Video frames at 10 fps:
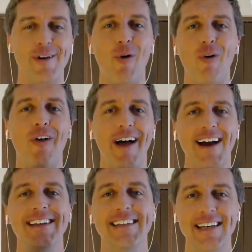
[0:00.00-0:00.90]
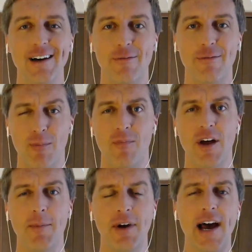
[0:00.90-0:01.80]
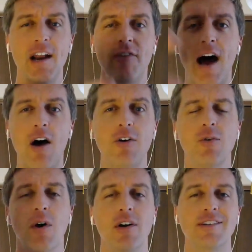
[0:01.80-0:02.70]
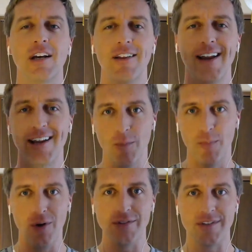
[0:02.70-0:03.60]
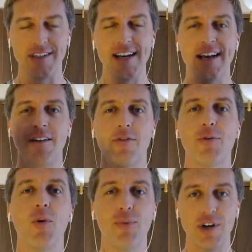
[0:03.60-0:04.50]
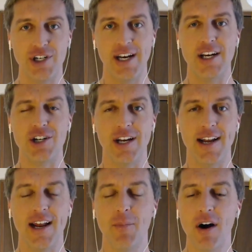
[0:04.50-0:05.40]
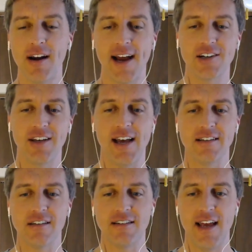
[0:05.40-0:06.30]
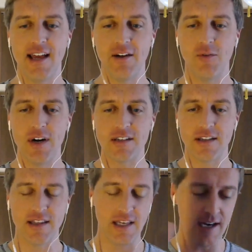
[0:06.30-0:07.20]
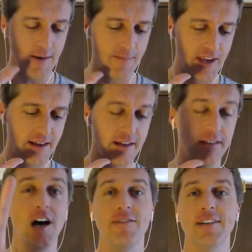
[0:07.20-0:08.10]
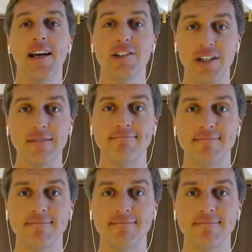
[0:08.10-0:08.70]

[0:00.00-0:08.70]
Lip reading: whole idea for kind of how you are articulating your posts through appreciation. And Mark actually has a saying, what is it? The law of attention.